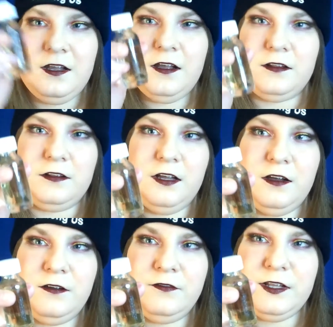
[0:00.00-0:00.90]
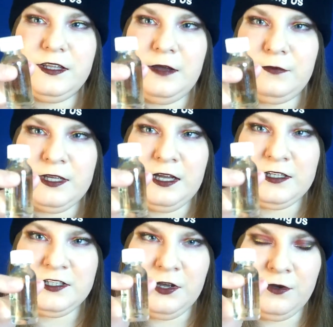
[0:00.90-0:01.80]
Love that we got a
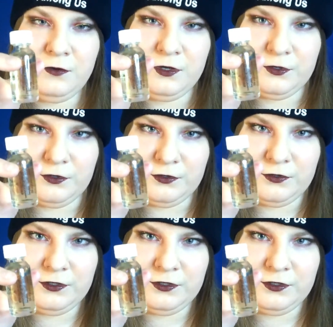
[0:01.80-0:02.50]
toner.